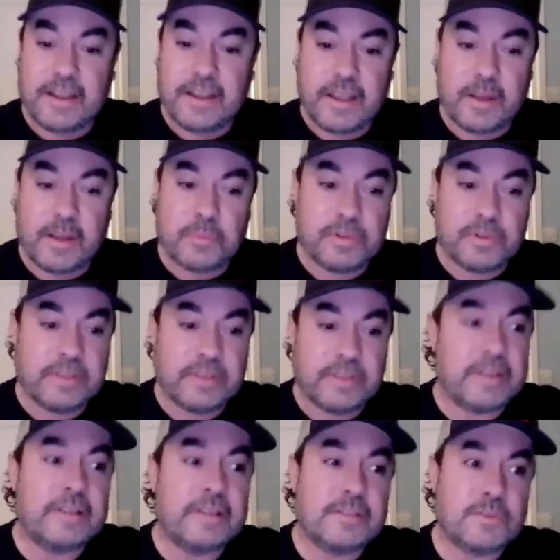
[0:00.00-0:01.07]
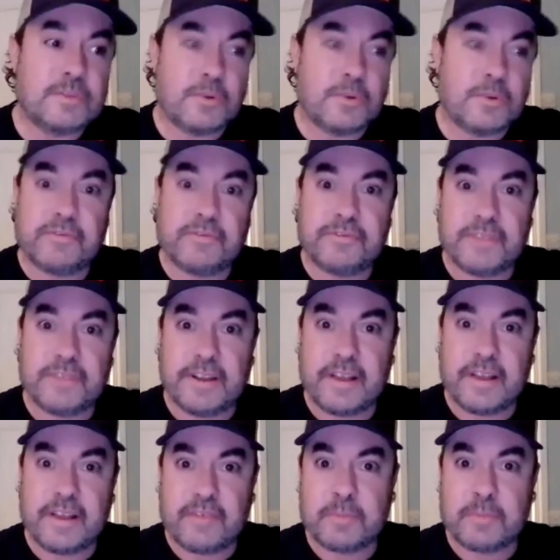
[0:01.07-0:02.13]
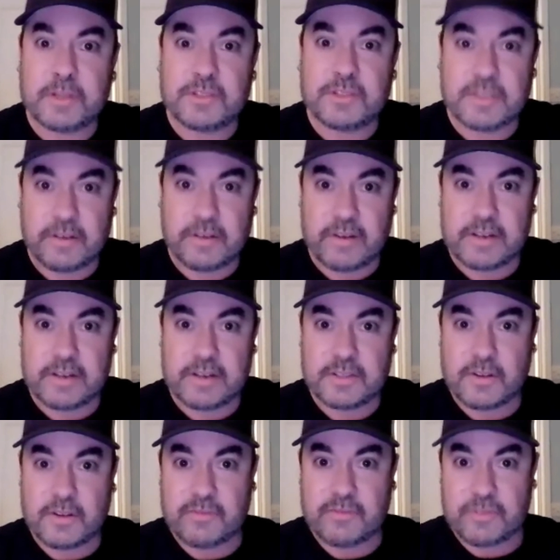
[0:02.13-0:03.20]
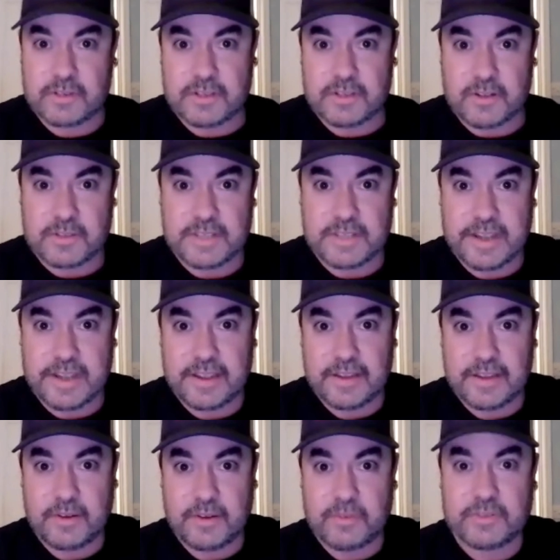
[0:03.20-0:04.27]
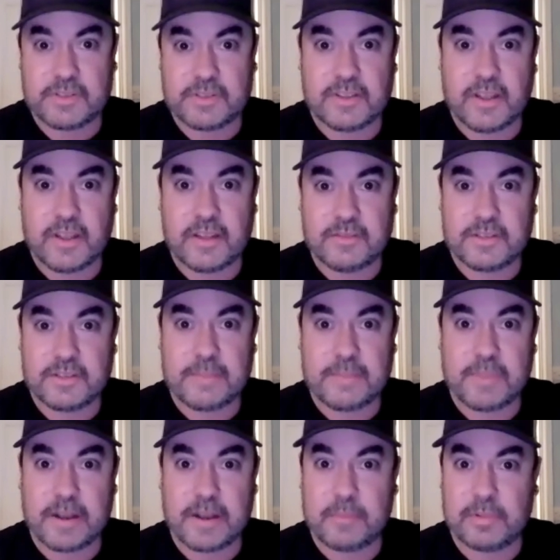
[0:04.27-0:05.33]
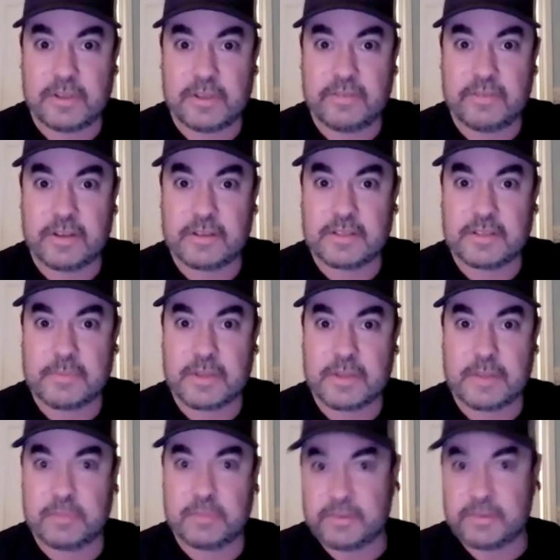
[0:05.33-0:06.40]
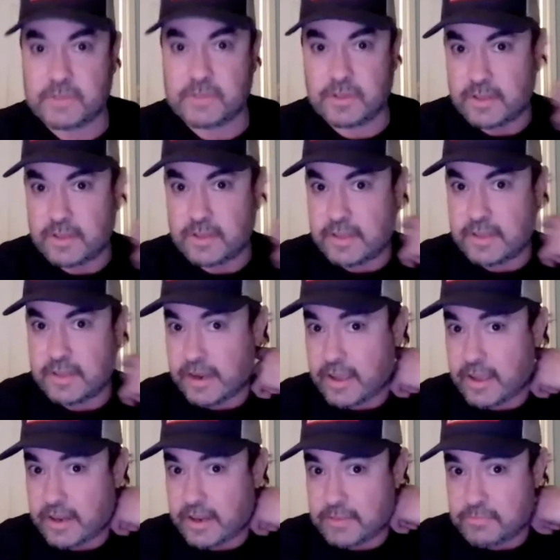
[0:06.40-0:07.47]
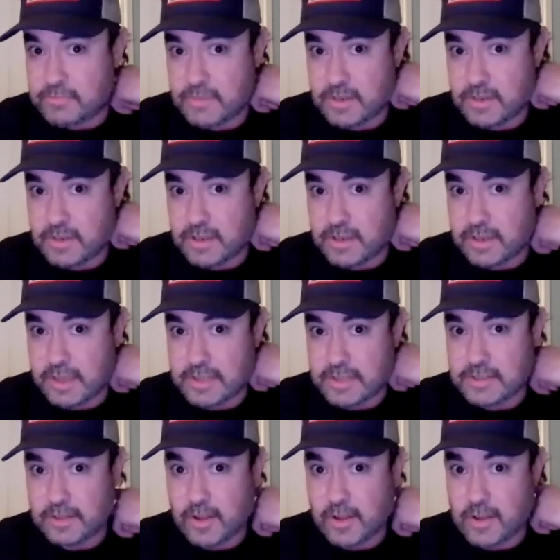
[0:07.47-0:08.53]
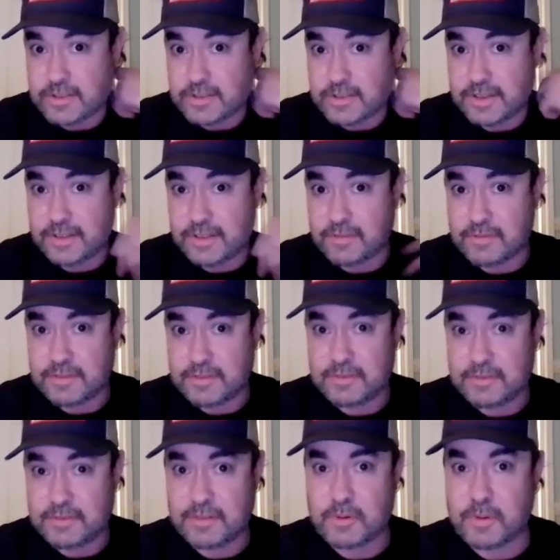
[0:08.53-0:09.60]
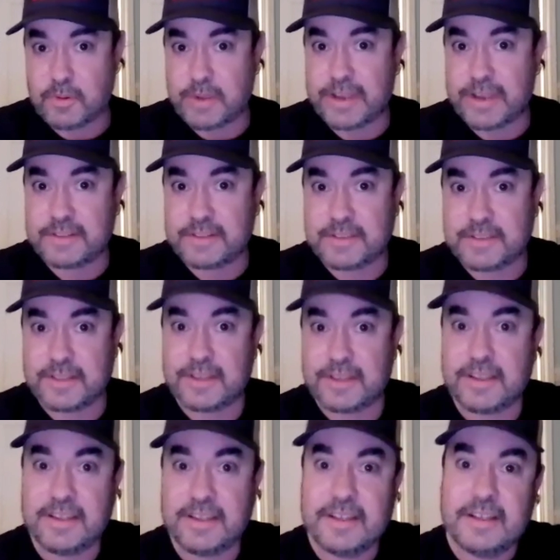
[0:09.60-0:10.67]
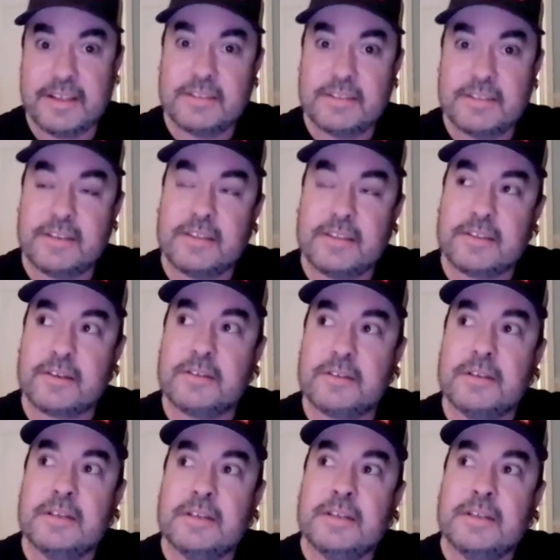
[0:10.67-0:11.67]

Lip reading: I gotta believe in it sort of enough. I'm not just gonna write a song for a song's sake. If it's not something I believe in and something I believe is good, then I kind of, it gets lost and thrown away into the ether.